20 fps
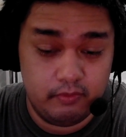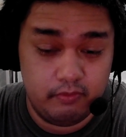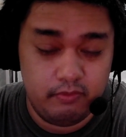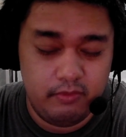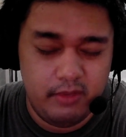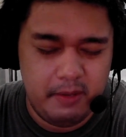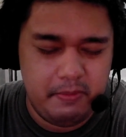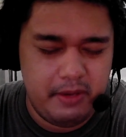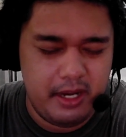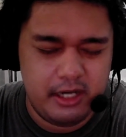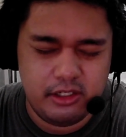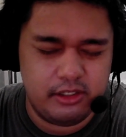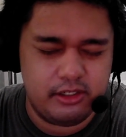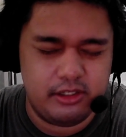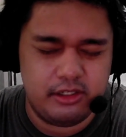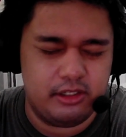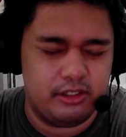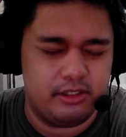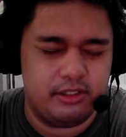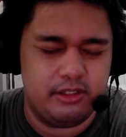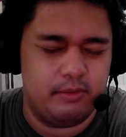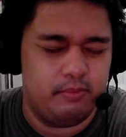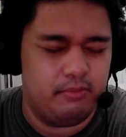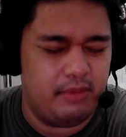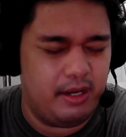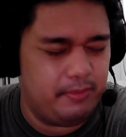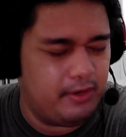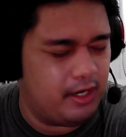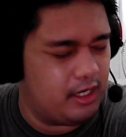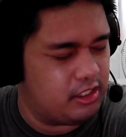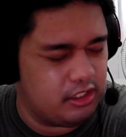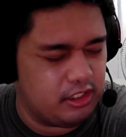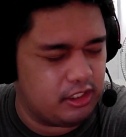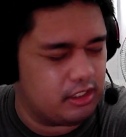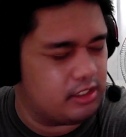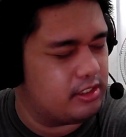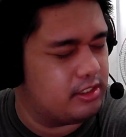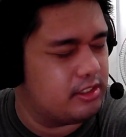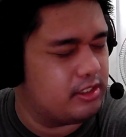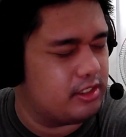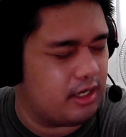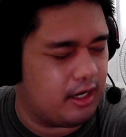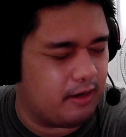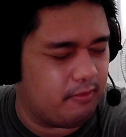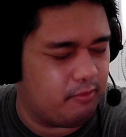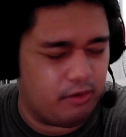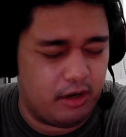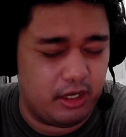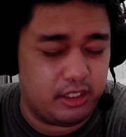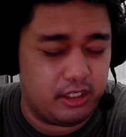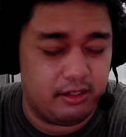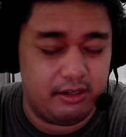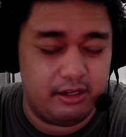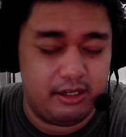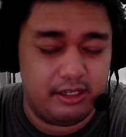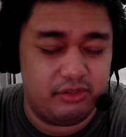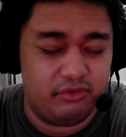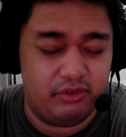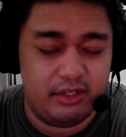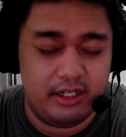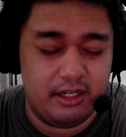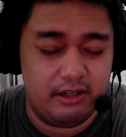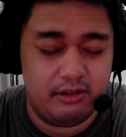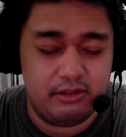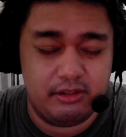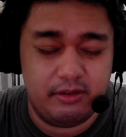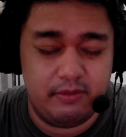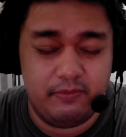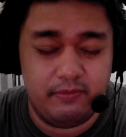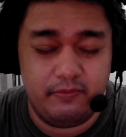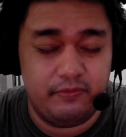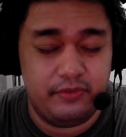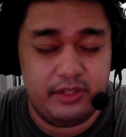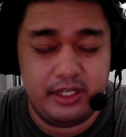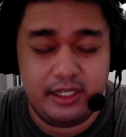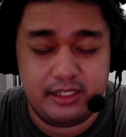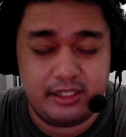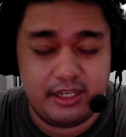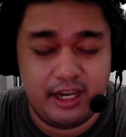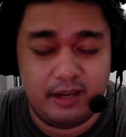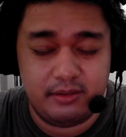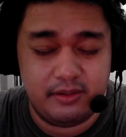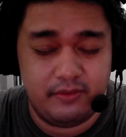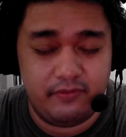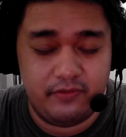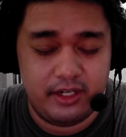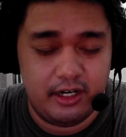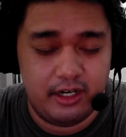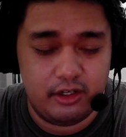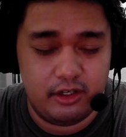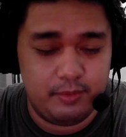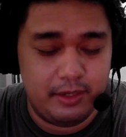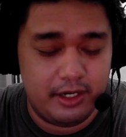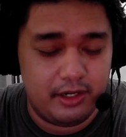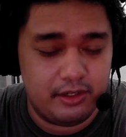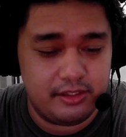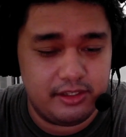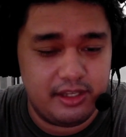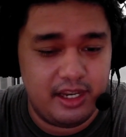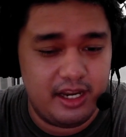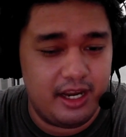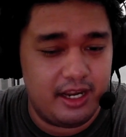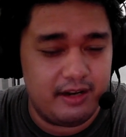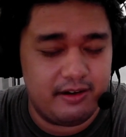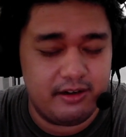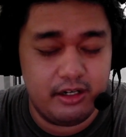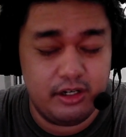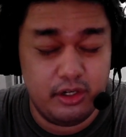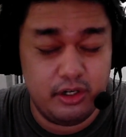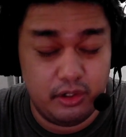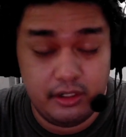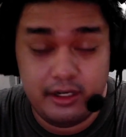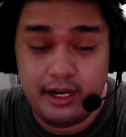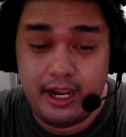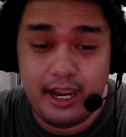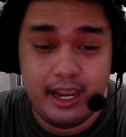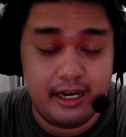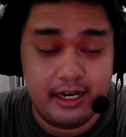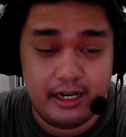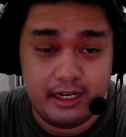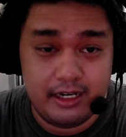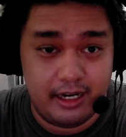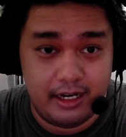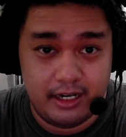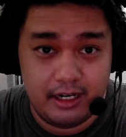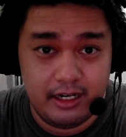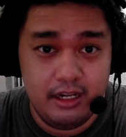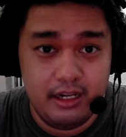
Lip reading: Maybe I should just stop watching these types of videos, because they got good editing.